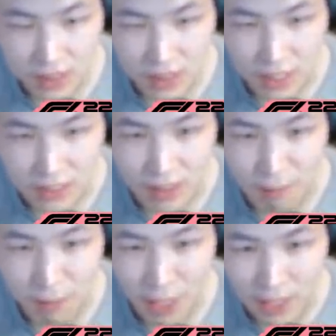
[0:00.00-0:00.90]
That's some
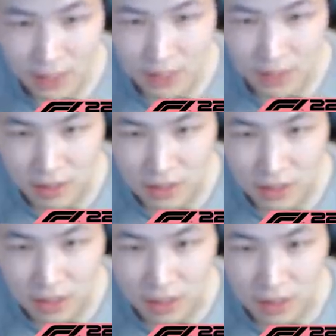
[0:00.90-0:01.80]
pace in this
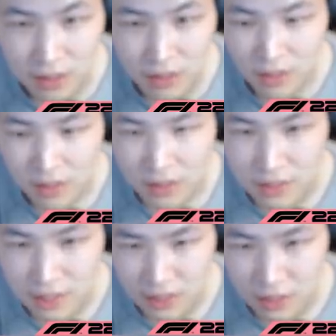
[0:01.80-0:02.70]
car. Is
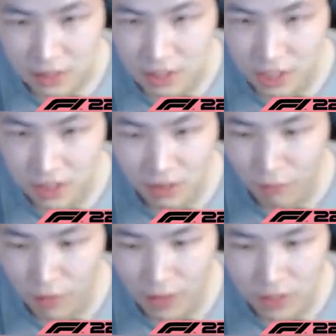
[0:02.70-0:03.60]
that just change of
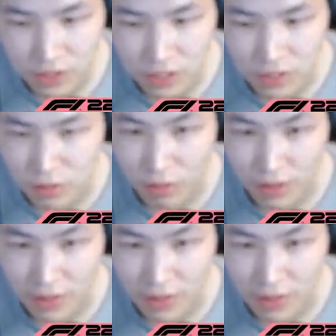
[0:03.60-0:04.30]
one energy store and